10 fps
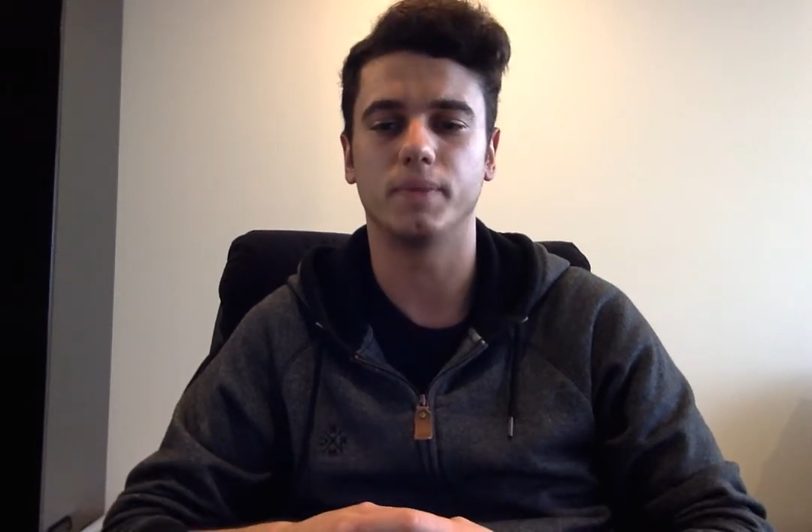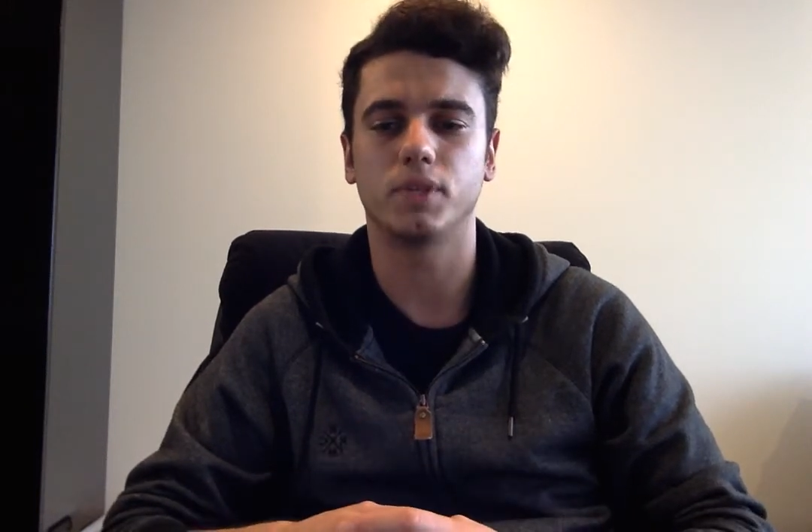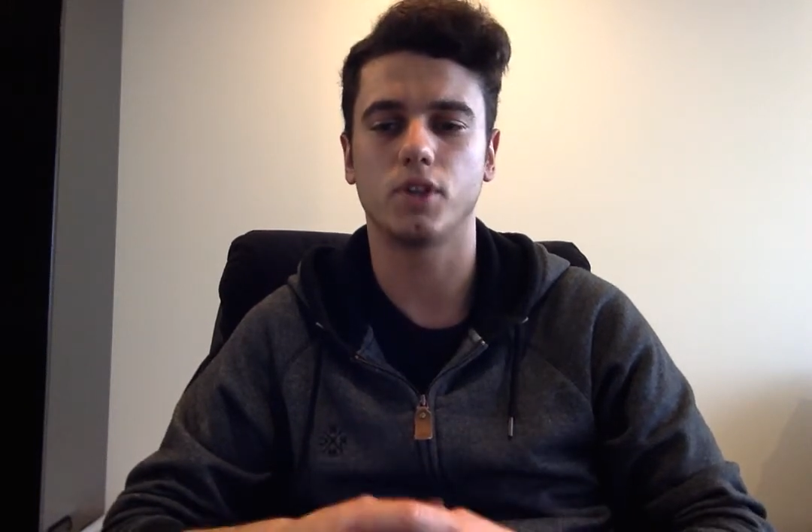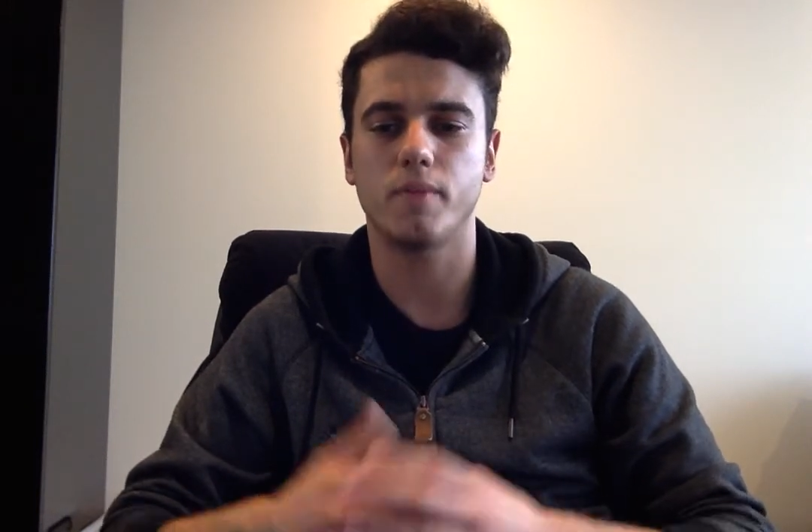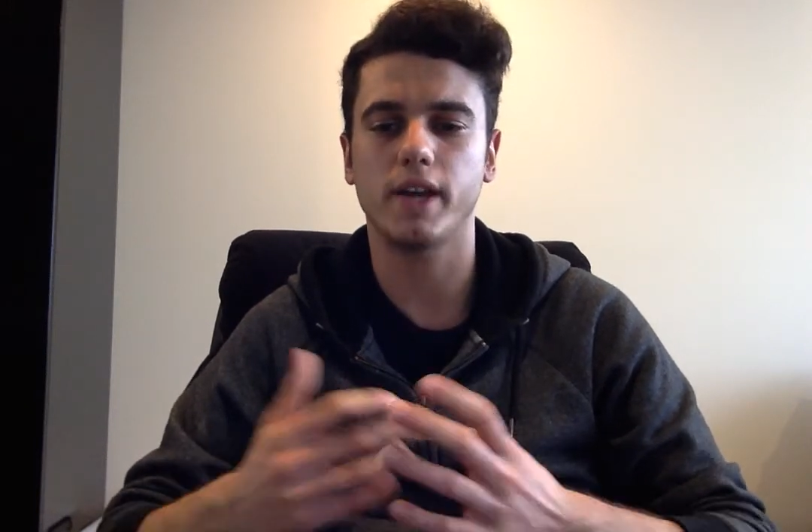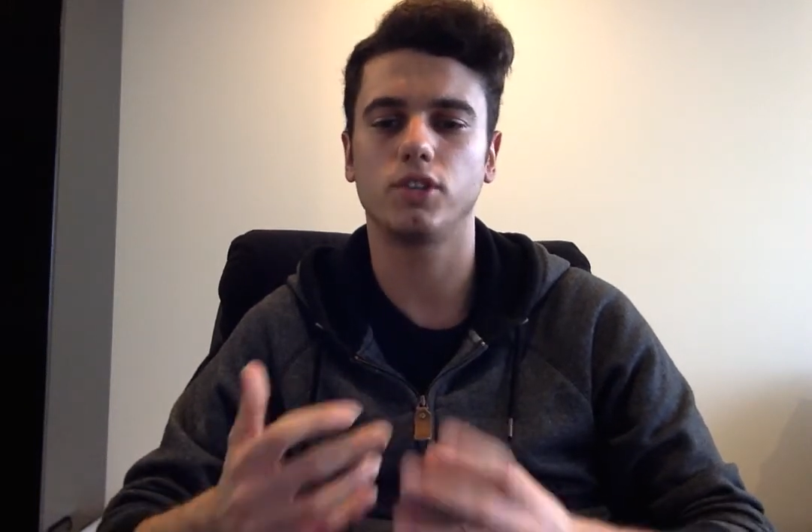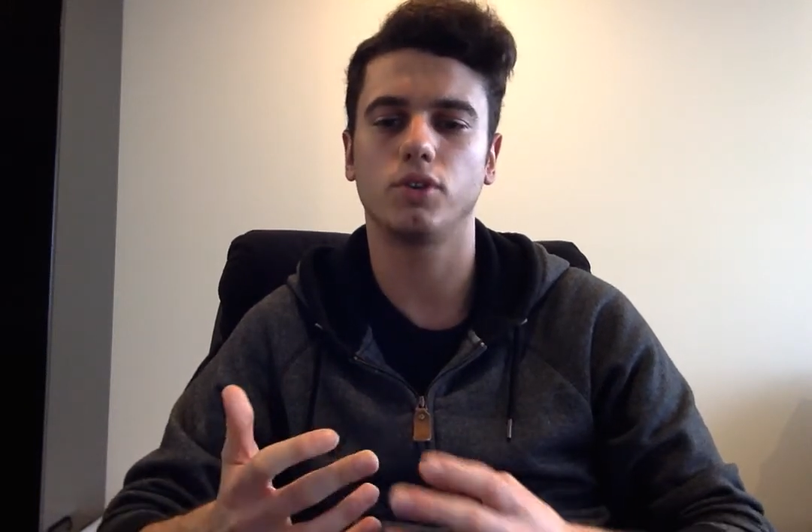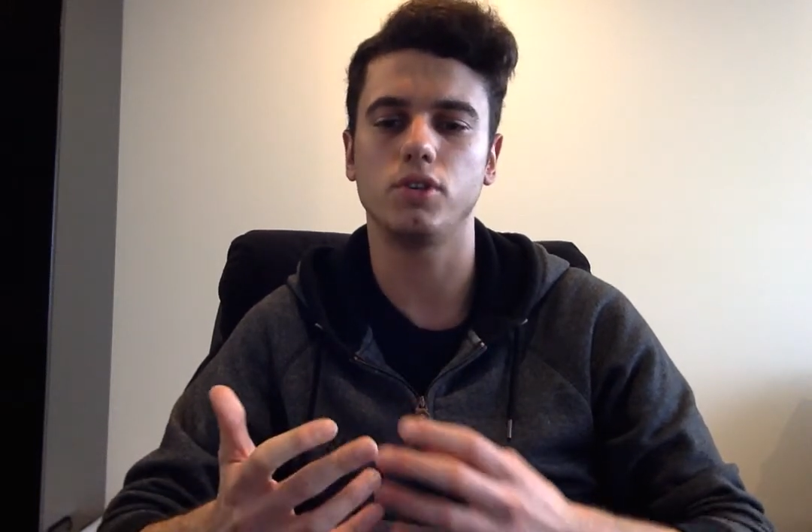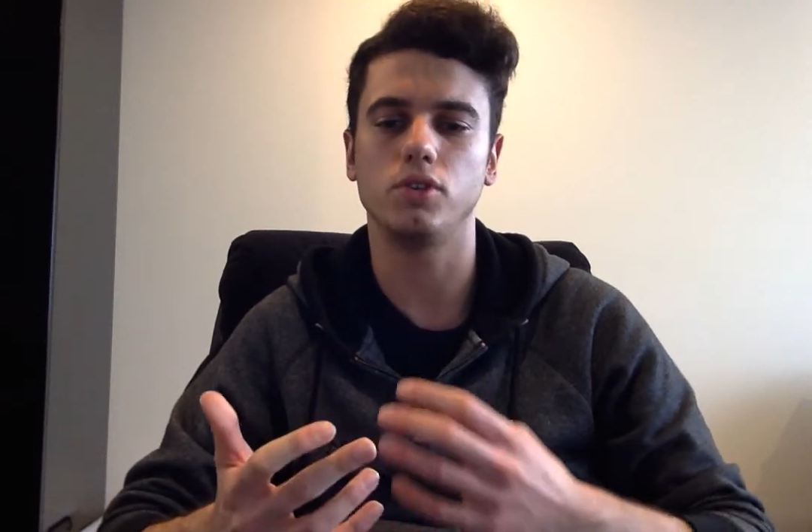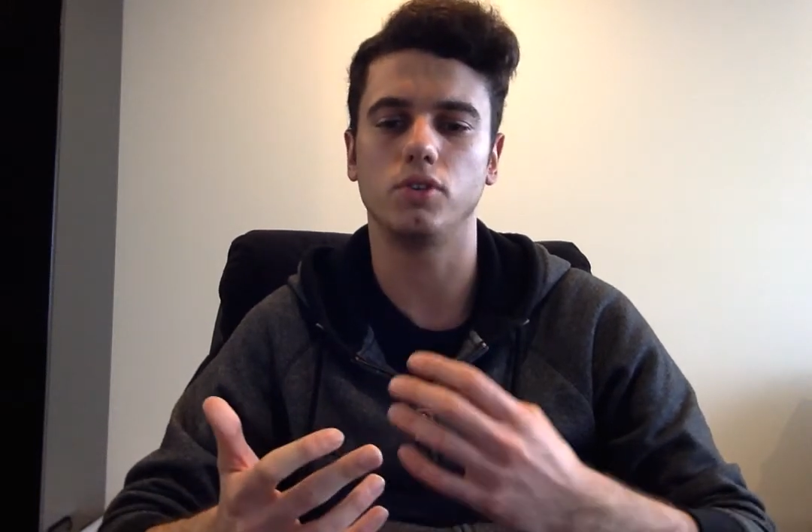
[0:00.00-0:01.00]
So make
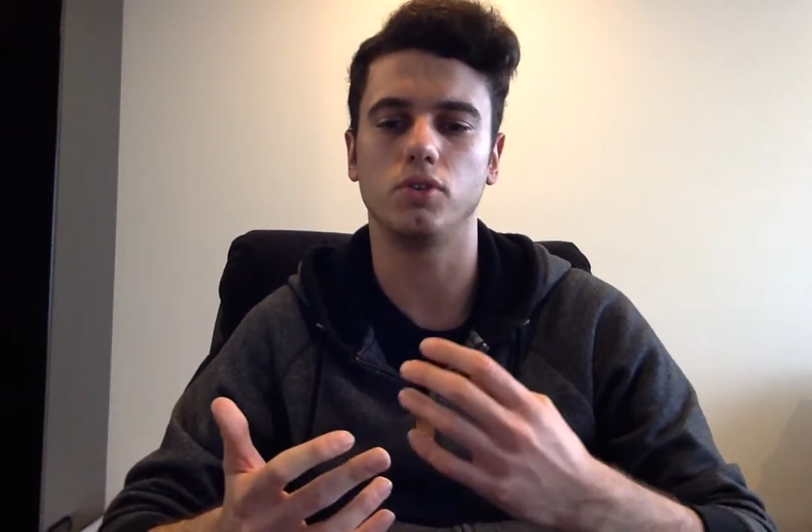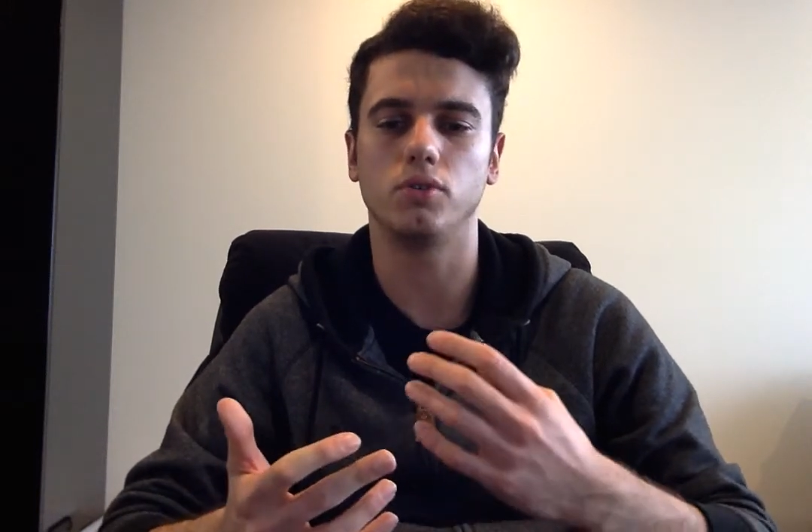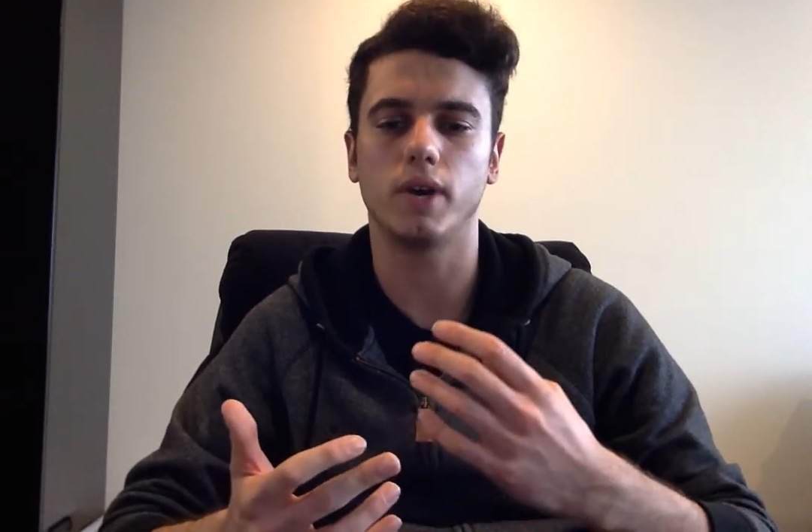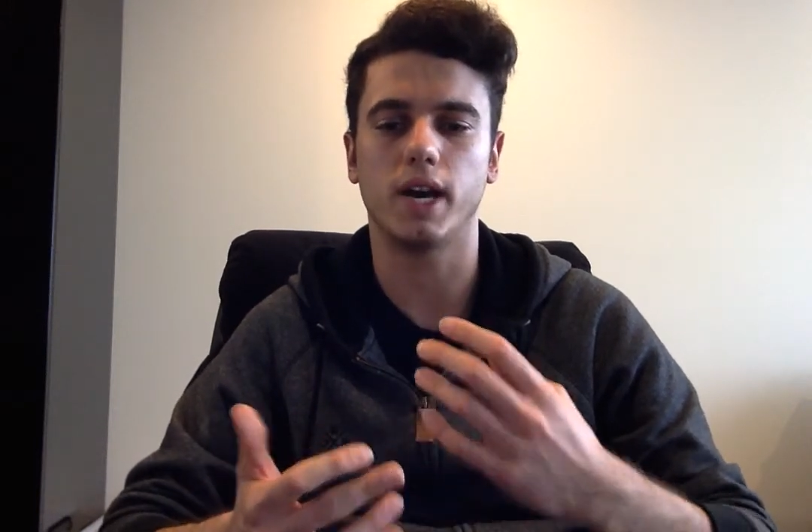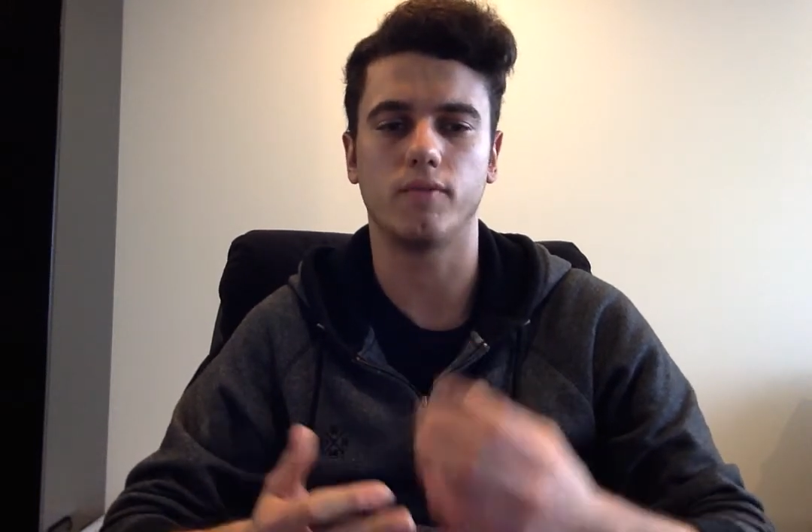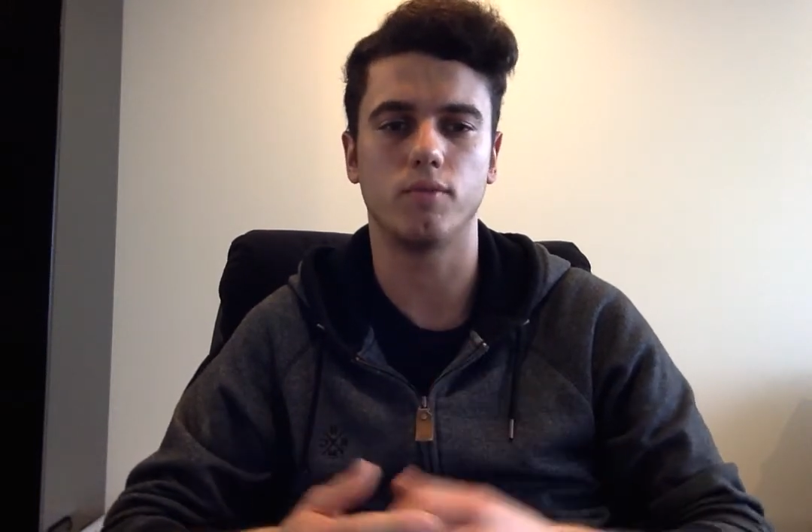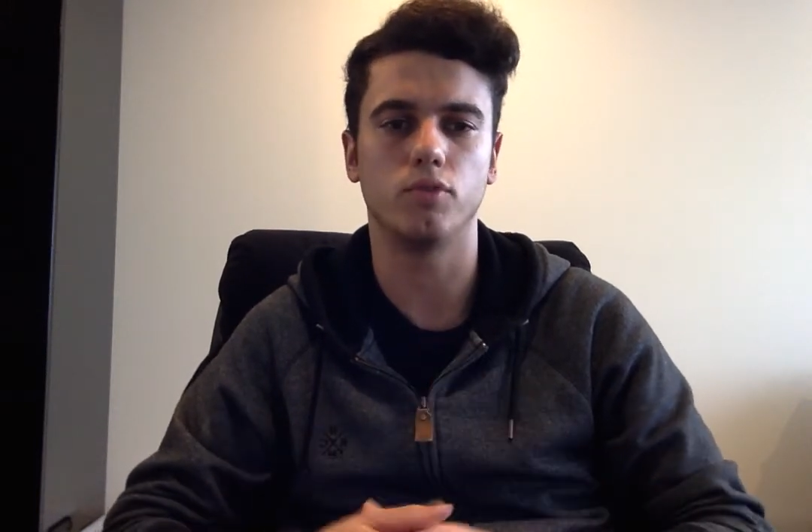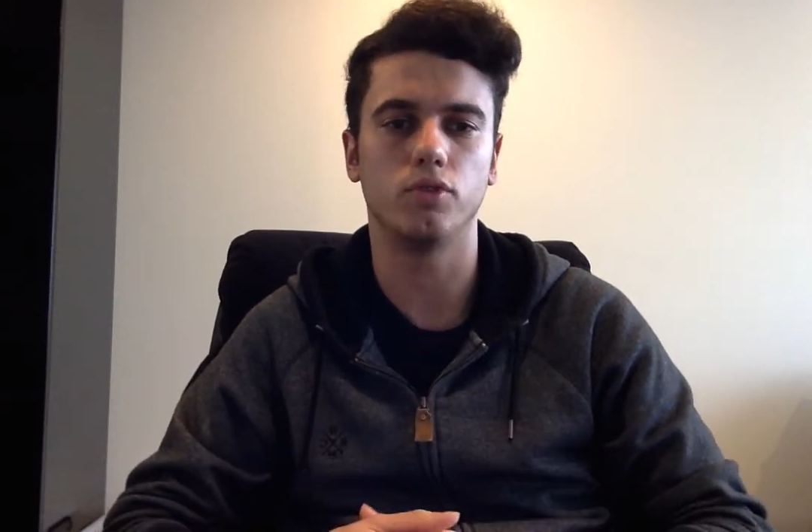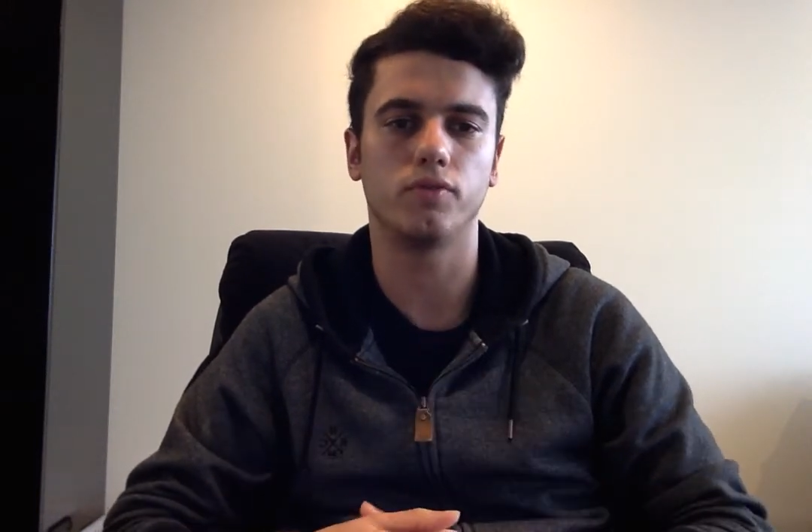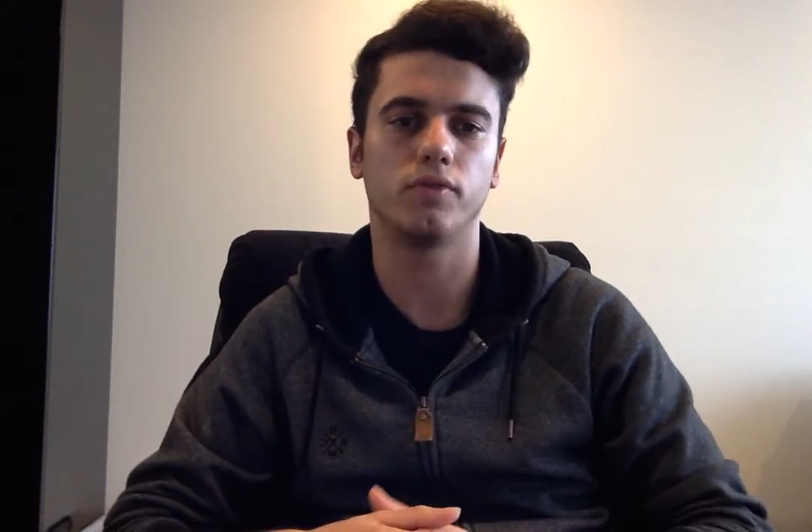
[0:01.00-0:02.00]
sure you do
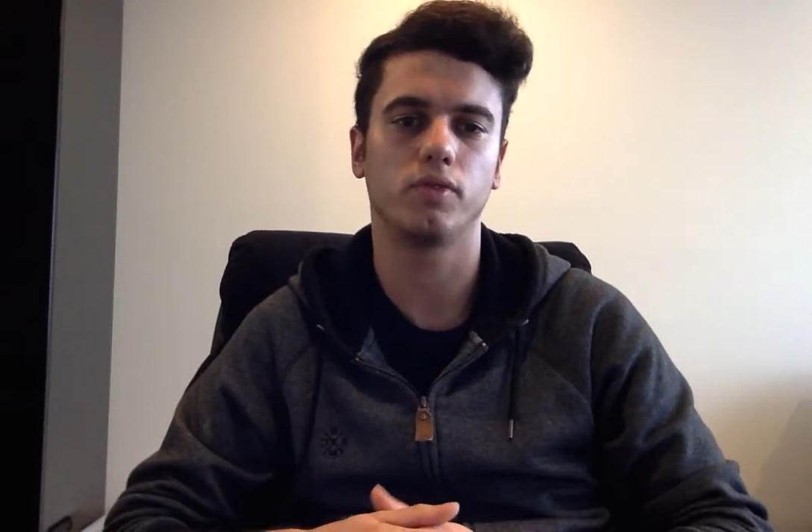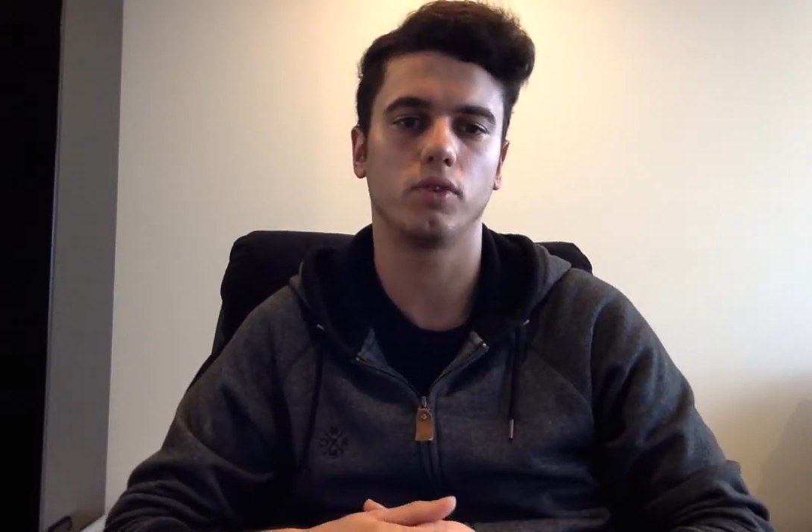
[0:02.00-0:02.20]
remove